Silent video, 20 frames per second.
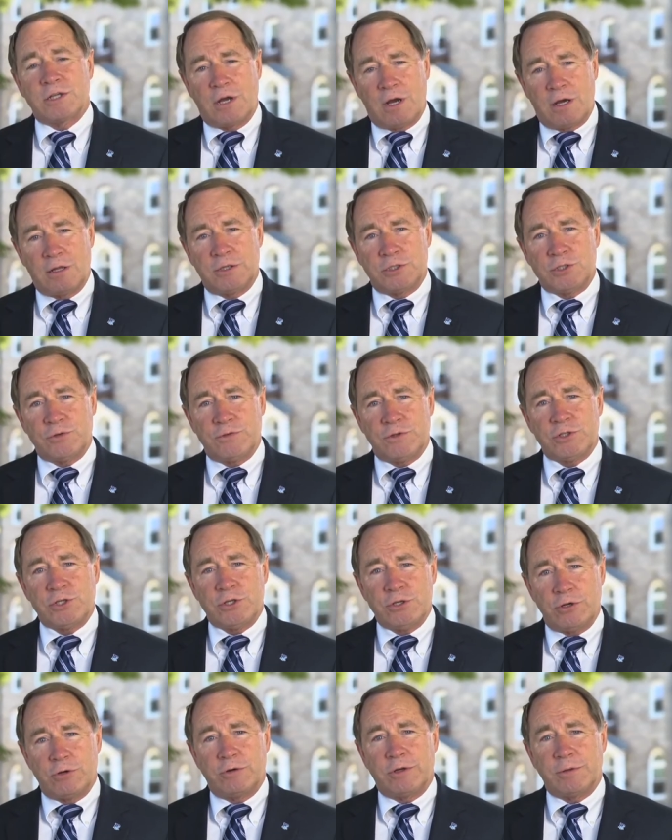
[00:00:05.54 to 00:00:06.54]
College of
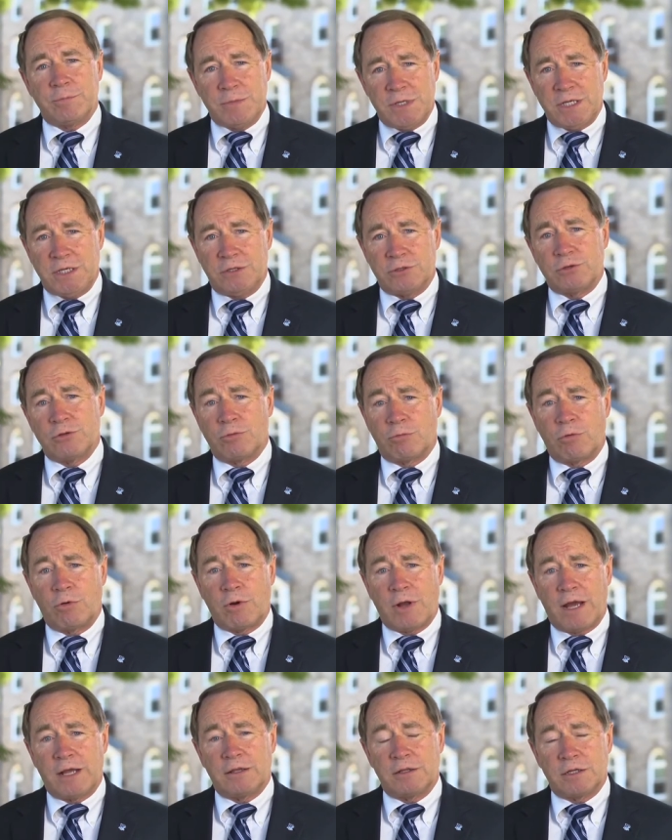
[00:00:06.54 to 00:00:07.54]
Engineering mean to the Rhode
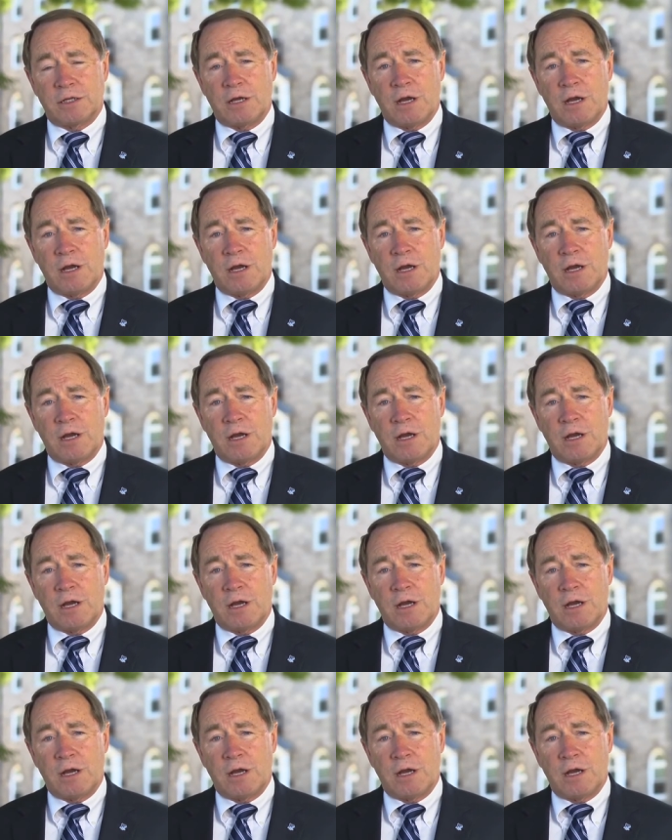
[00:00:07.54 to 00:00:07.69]
Island